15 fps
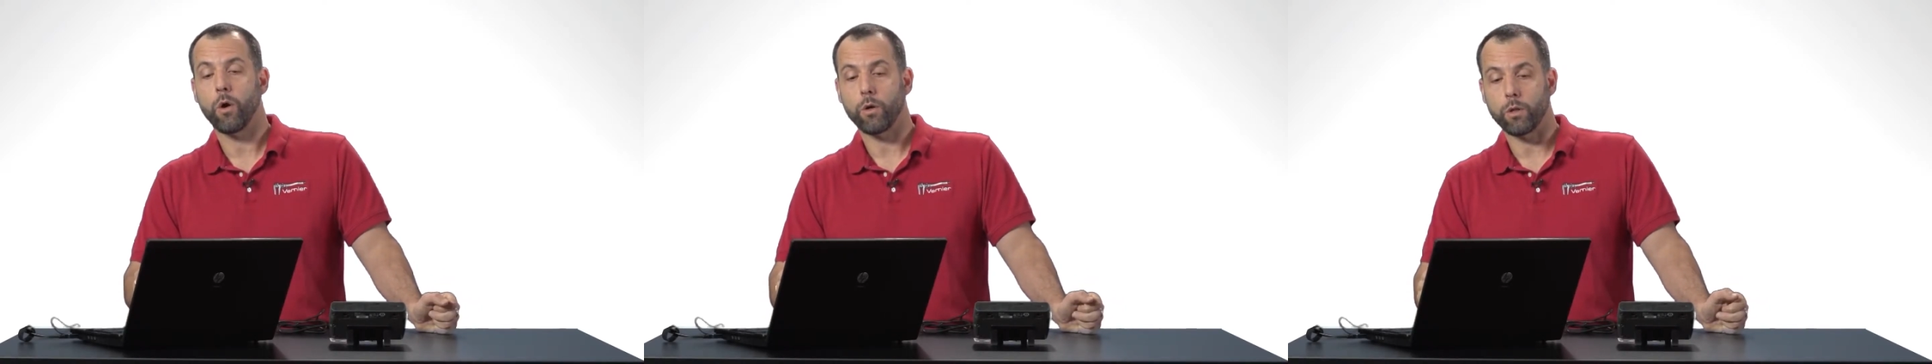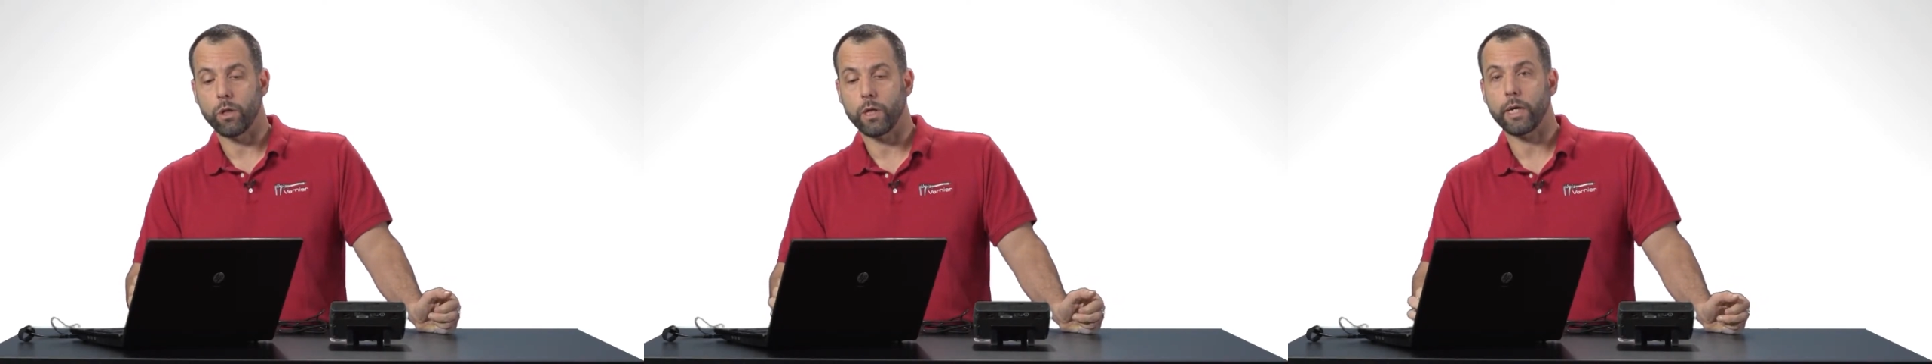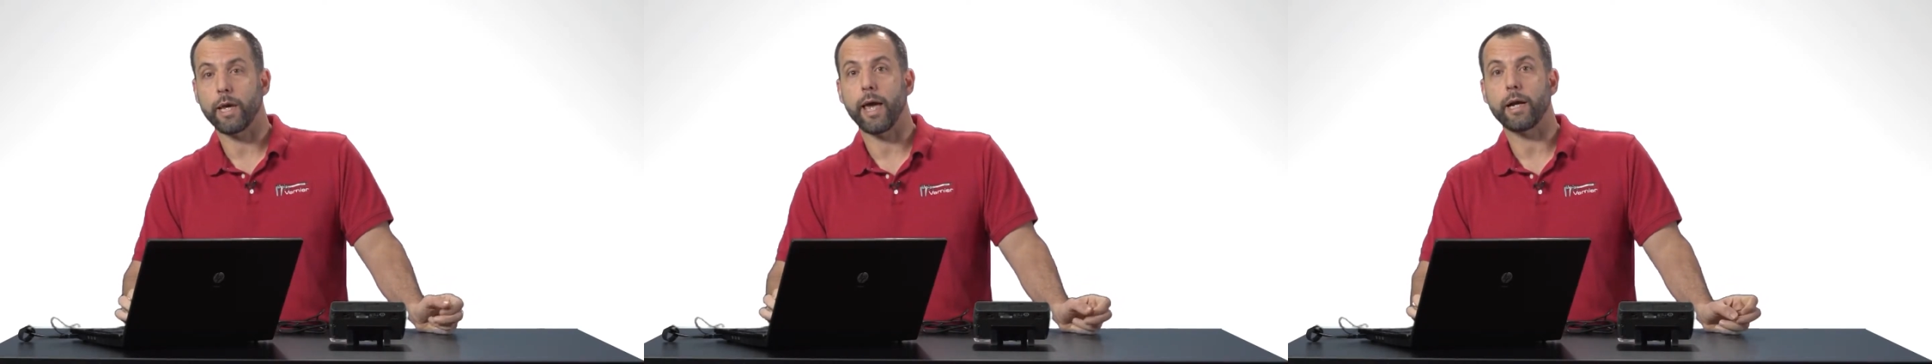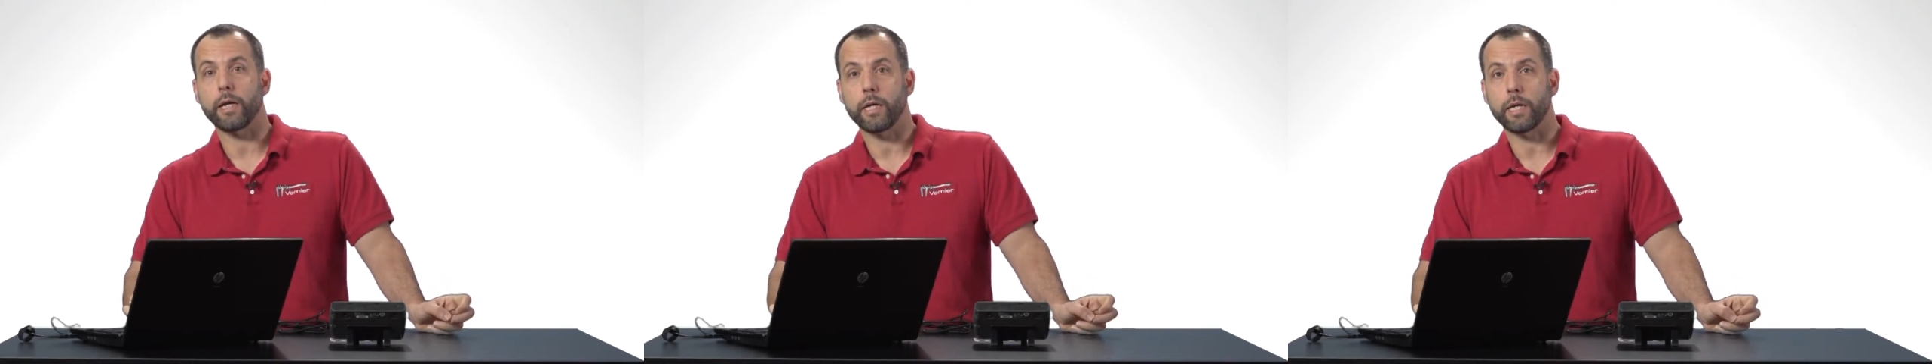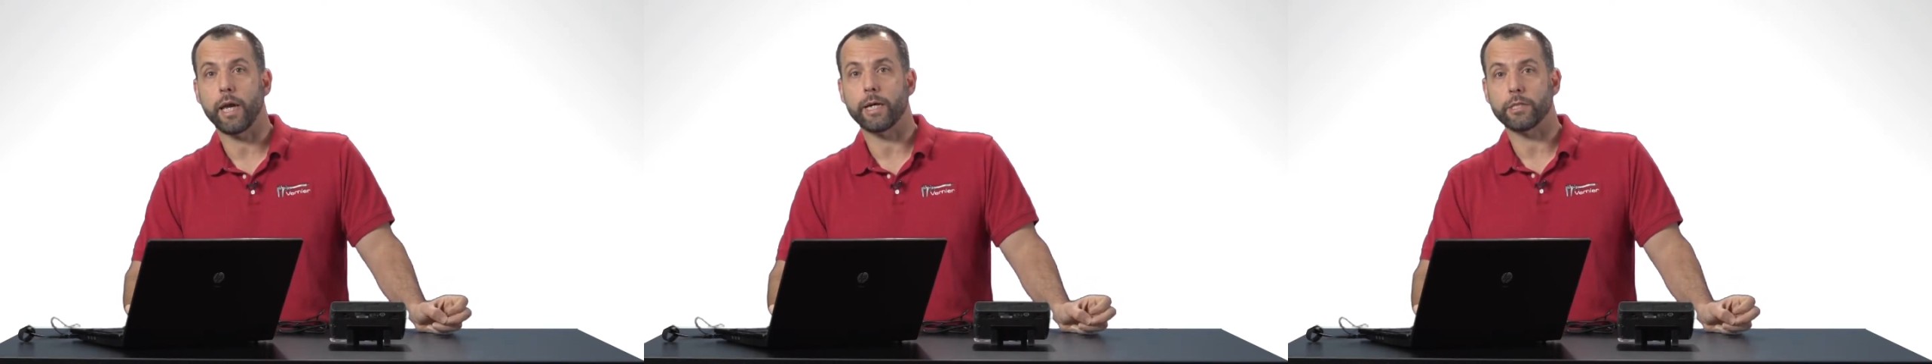or looking at
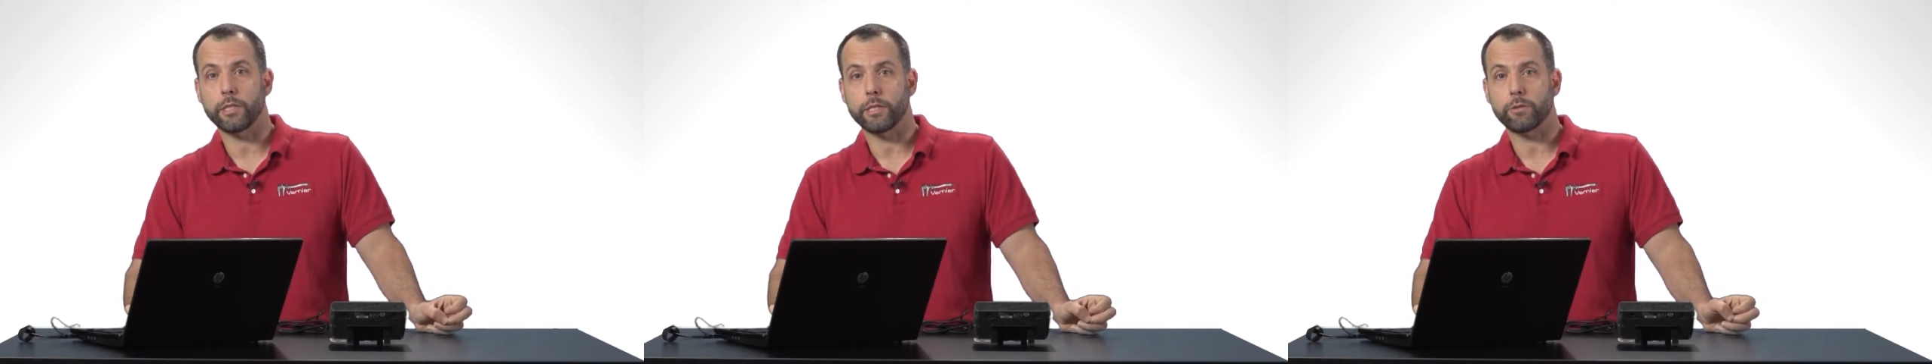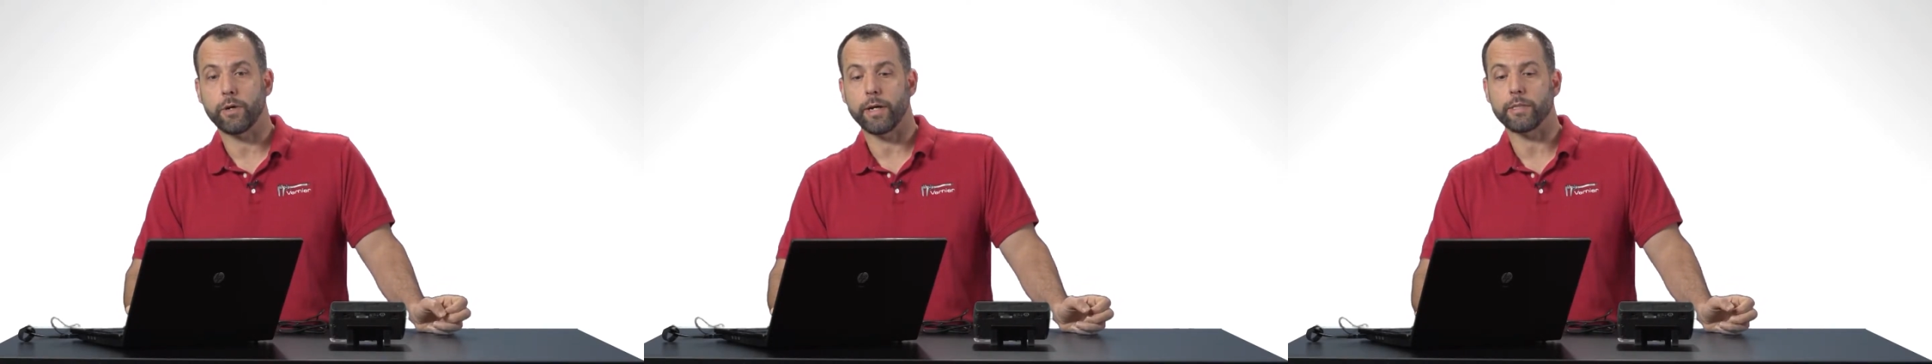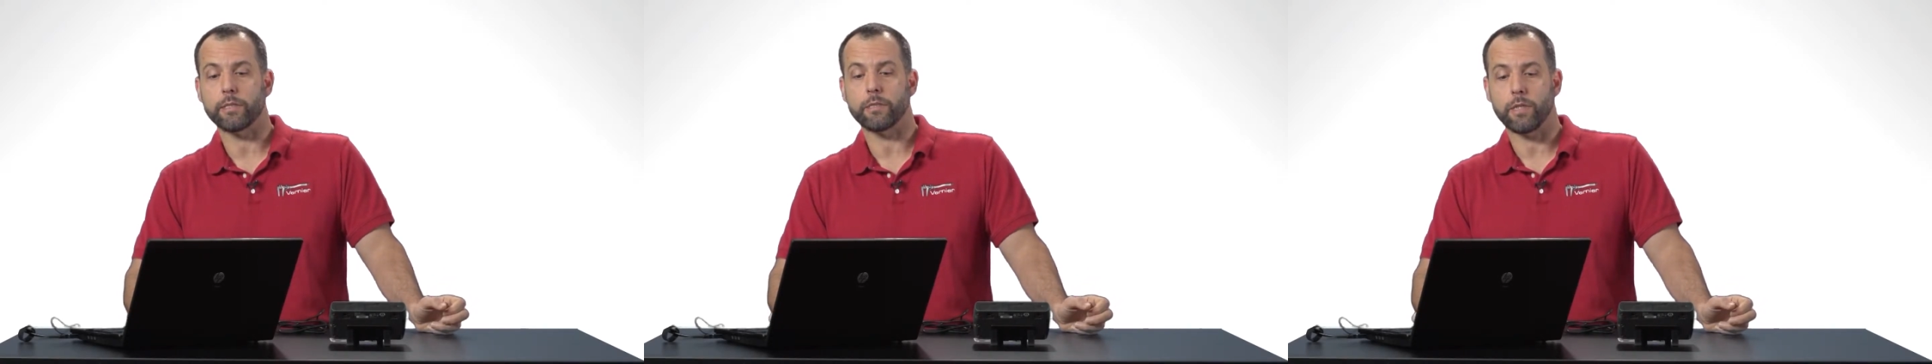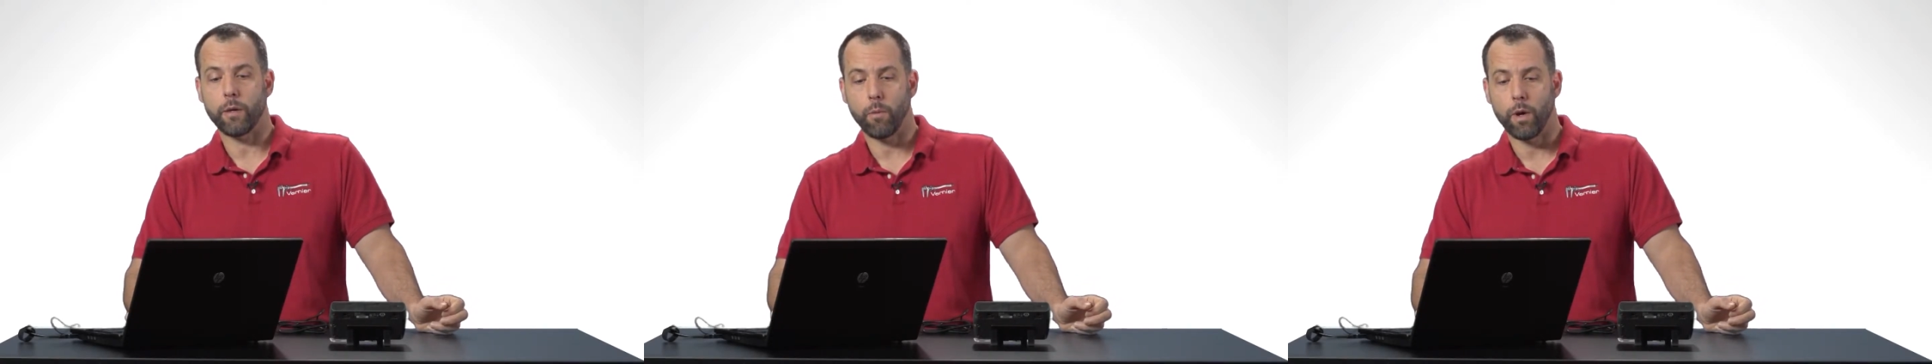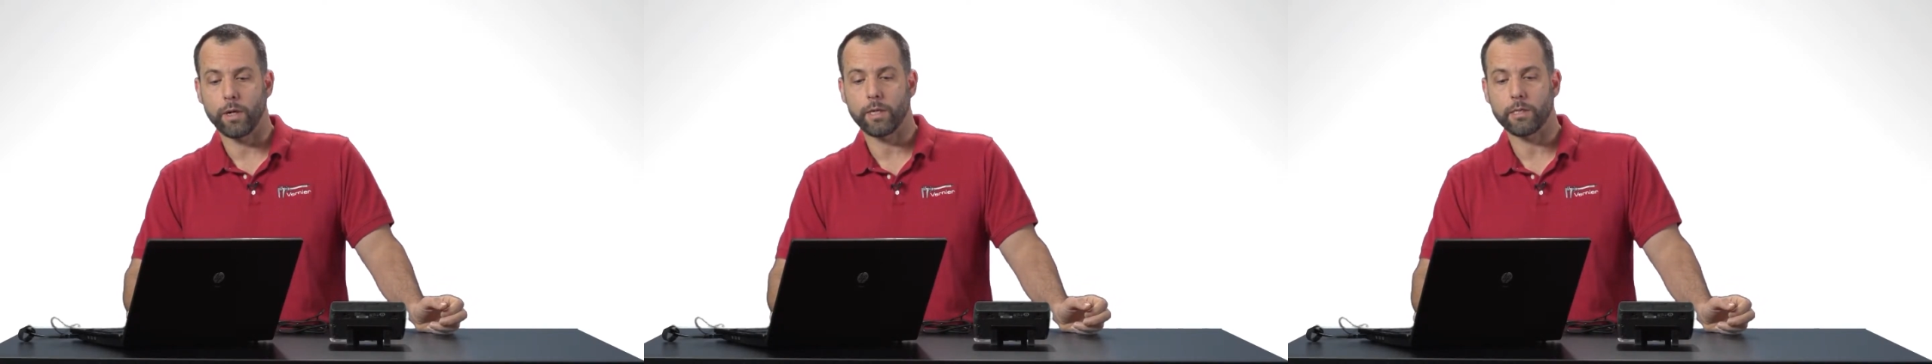an EKG trace. Is
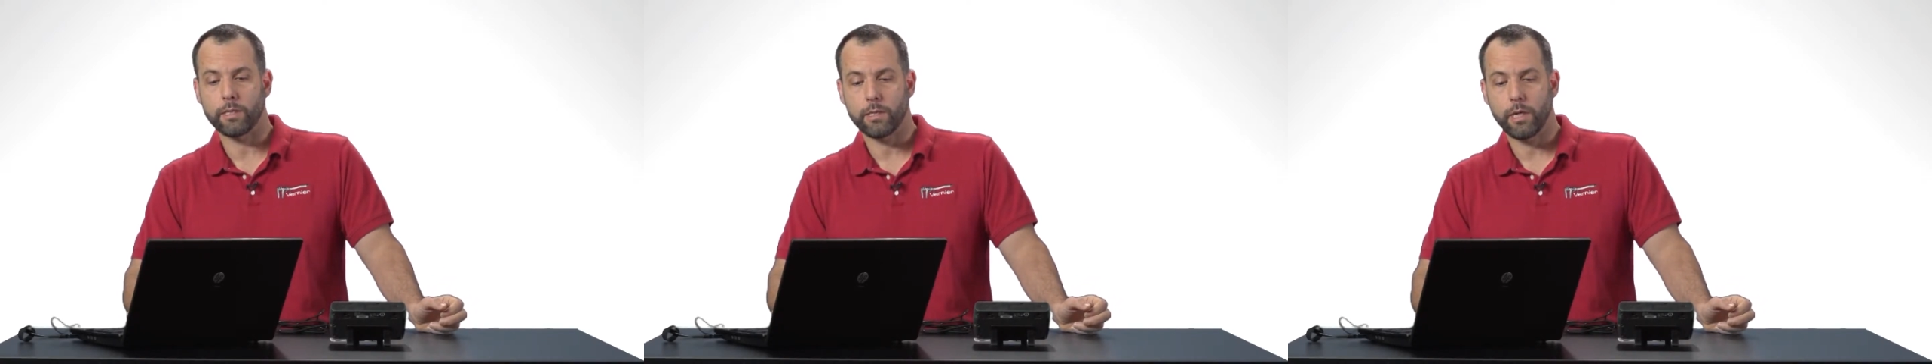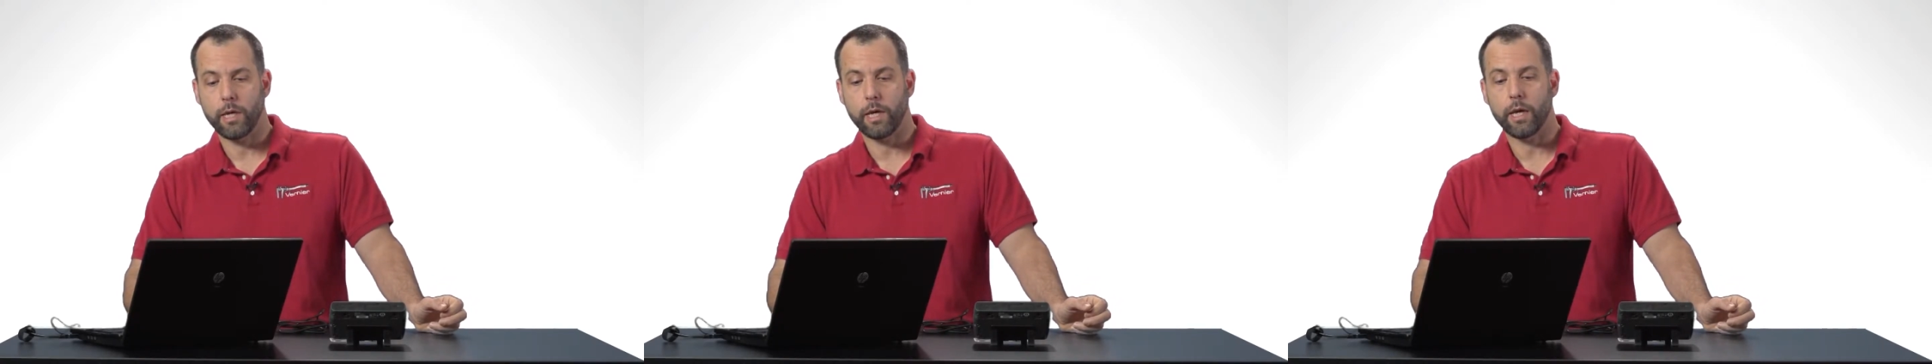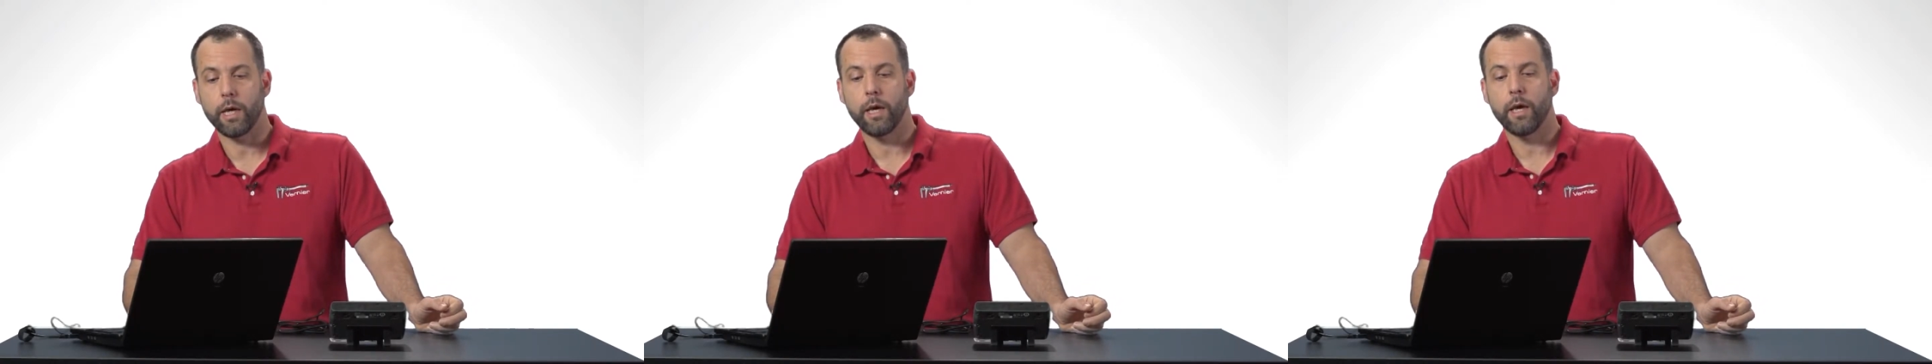they want to see